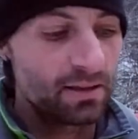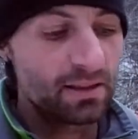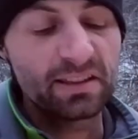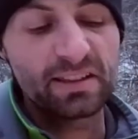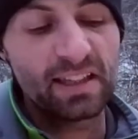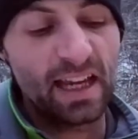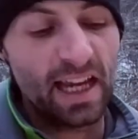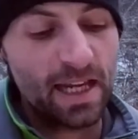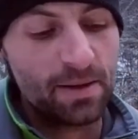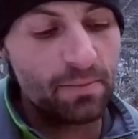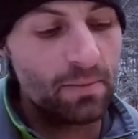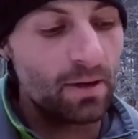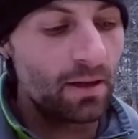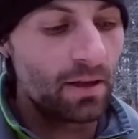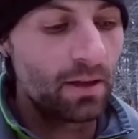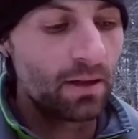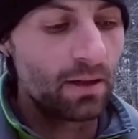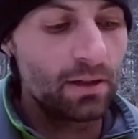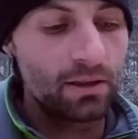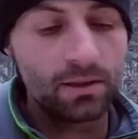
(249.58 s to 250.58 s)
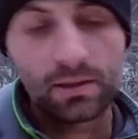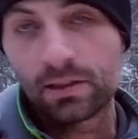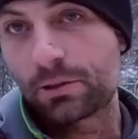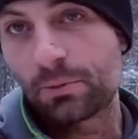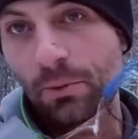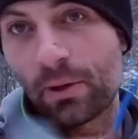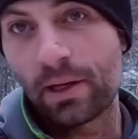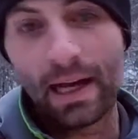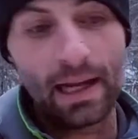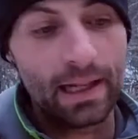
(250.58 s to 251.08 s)
same. This
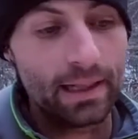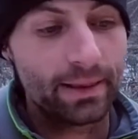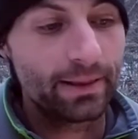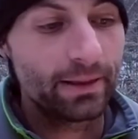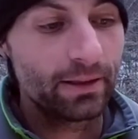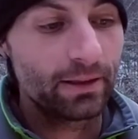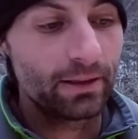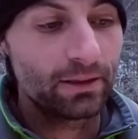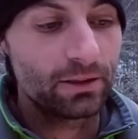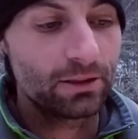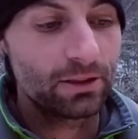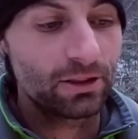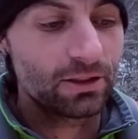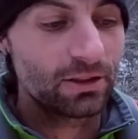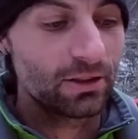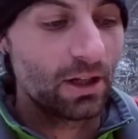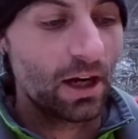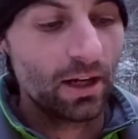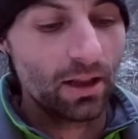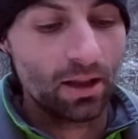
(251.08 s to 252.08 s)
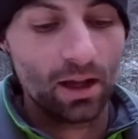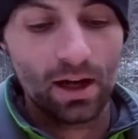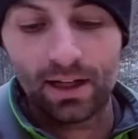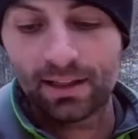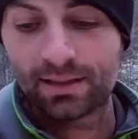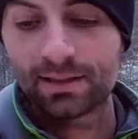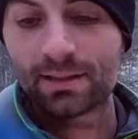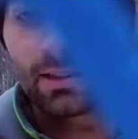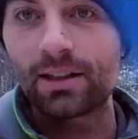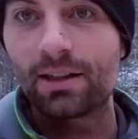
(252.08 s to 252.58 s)
one I just not
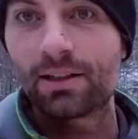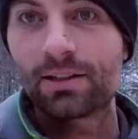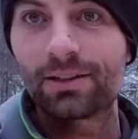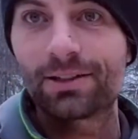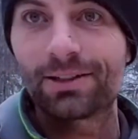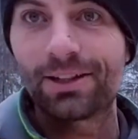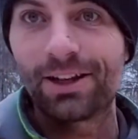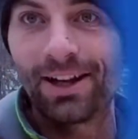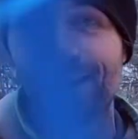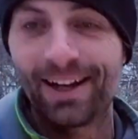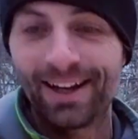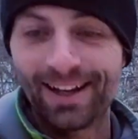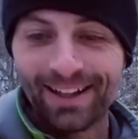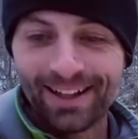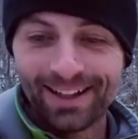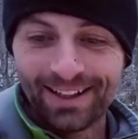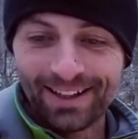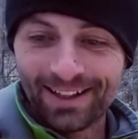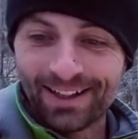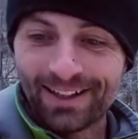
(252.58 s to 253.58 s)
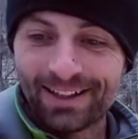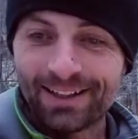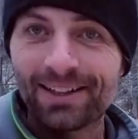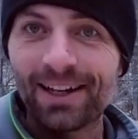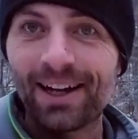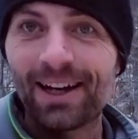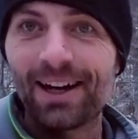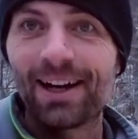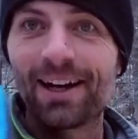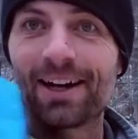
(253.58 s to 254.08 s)
lost
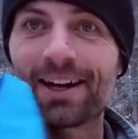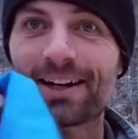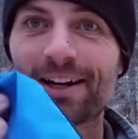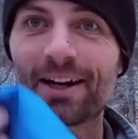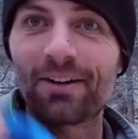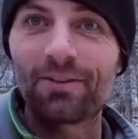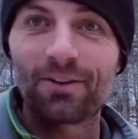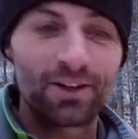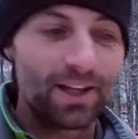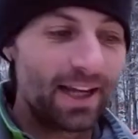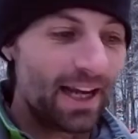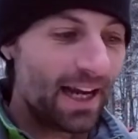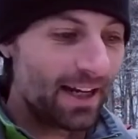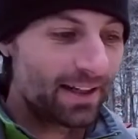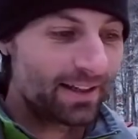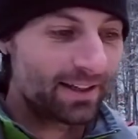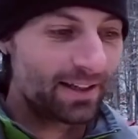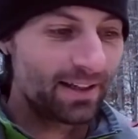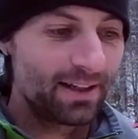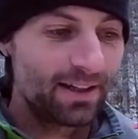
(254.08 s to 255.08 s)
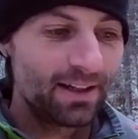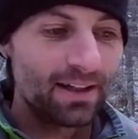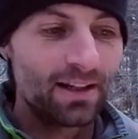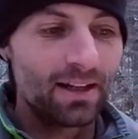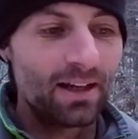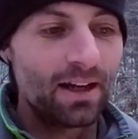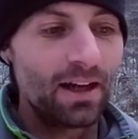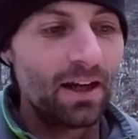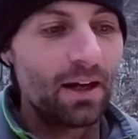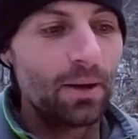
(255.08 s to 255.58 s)
the cover yet.
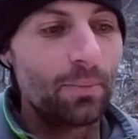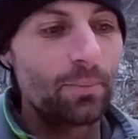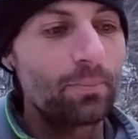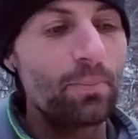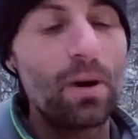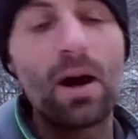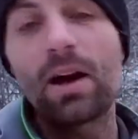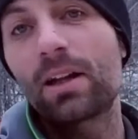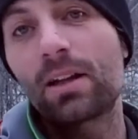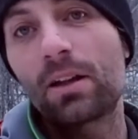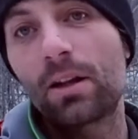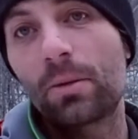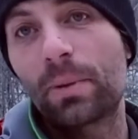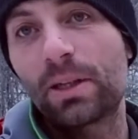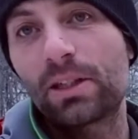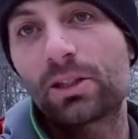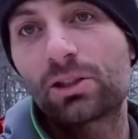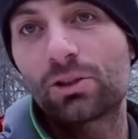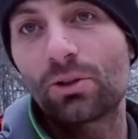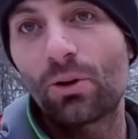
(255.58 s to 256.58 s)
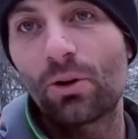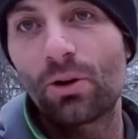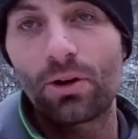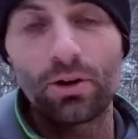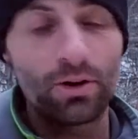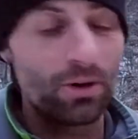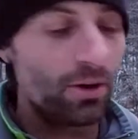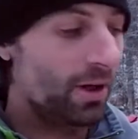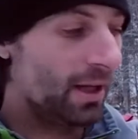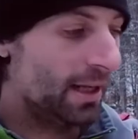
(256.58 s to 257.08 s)
Bought it a bit
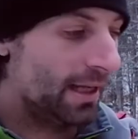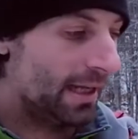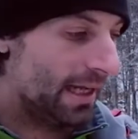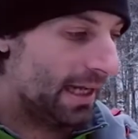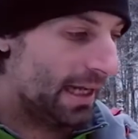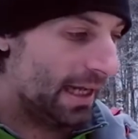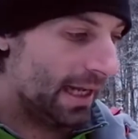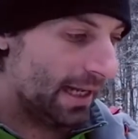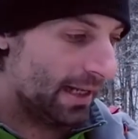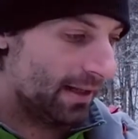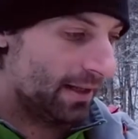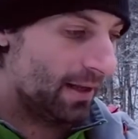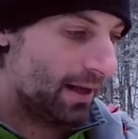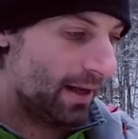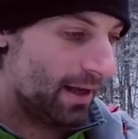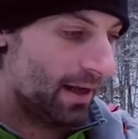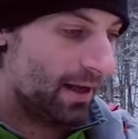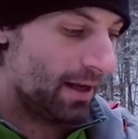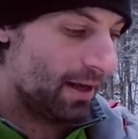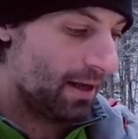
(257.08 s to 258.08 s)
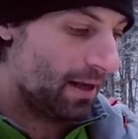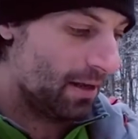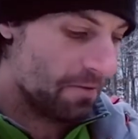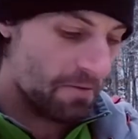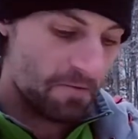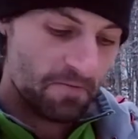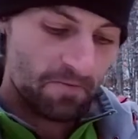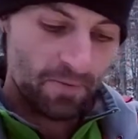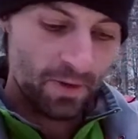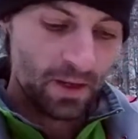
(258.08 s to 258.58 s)
shorter, and
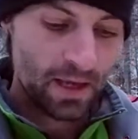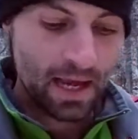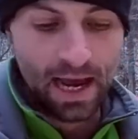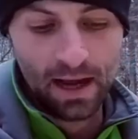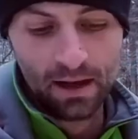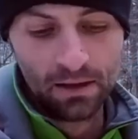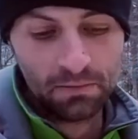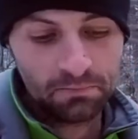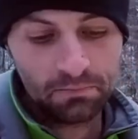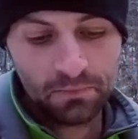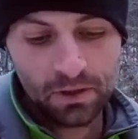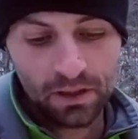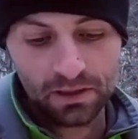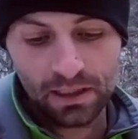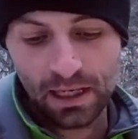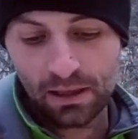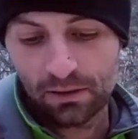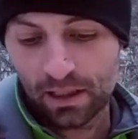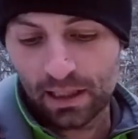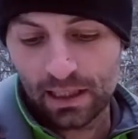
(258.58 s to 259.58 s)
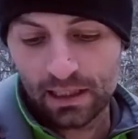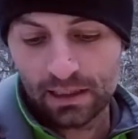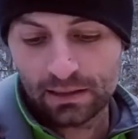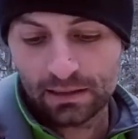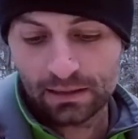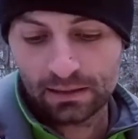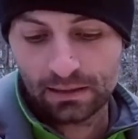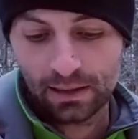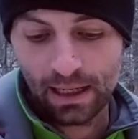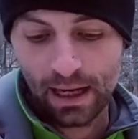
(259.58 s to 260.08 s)
yeah, because out
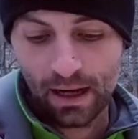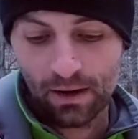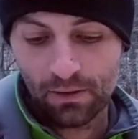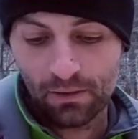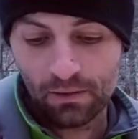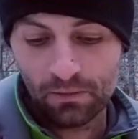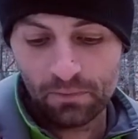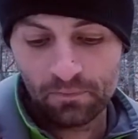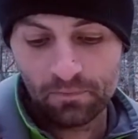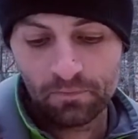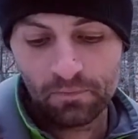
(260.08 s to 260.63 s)
east now